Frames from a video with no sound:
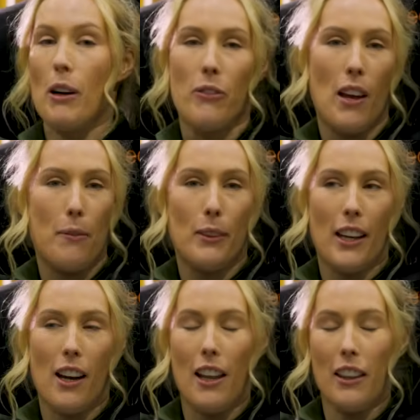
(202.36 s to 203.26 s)
my
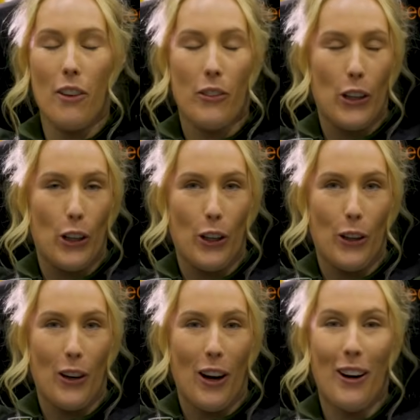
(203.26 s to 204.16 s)
family, I love
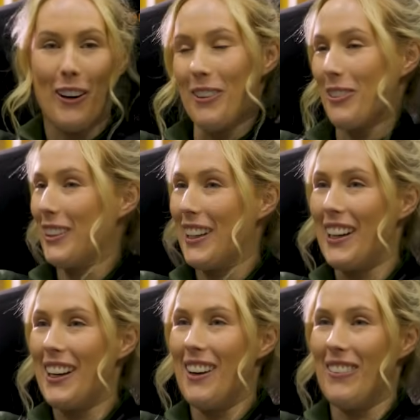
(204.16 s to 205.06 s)
you.
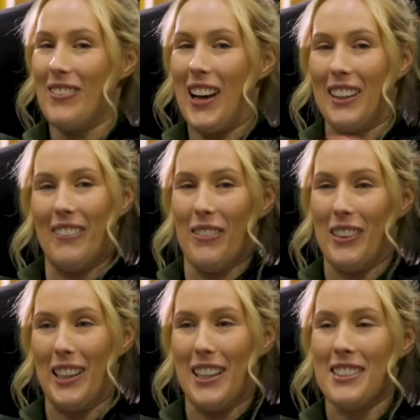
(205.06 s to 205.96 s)
Hopefully, I'll be back in one
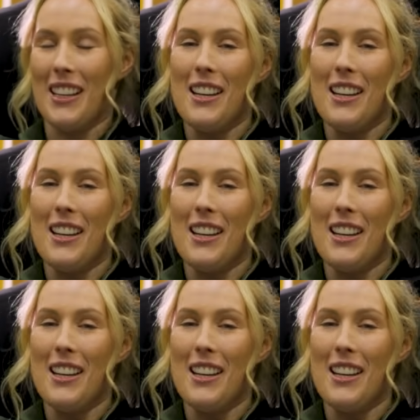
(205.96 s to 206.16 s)
piece,